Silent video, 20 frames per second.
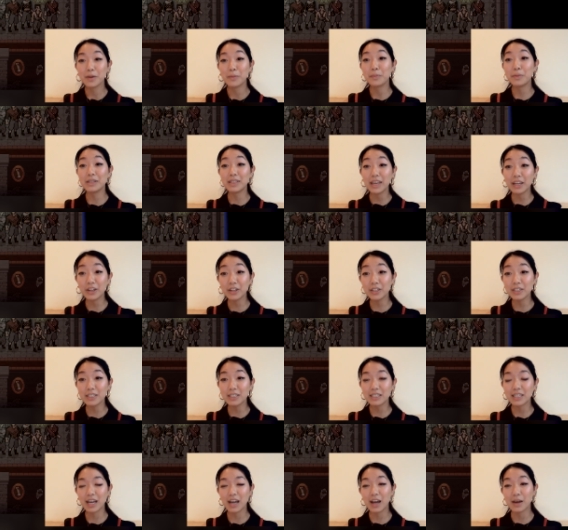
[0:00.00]

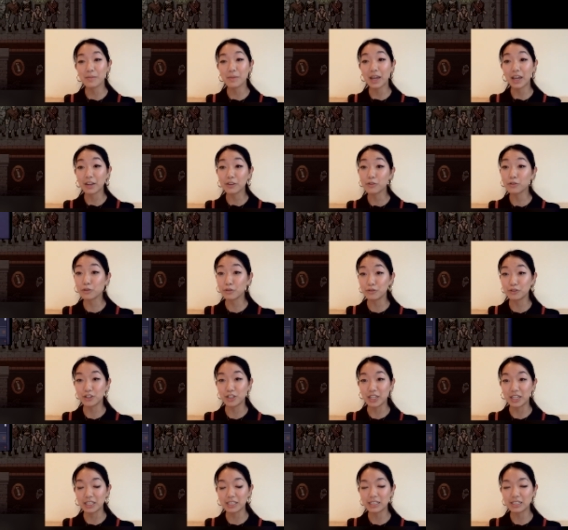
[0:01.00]
players and crew
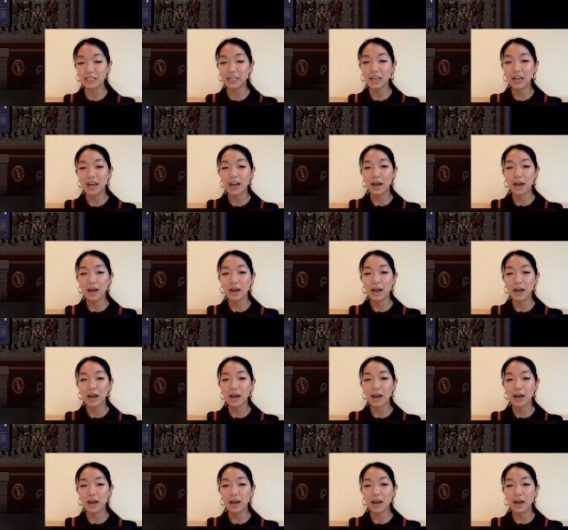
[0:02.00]
sheets.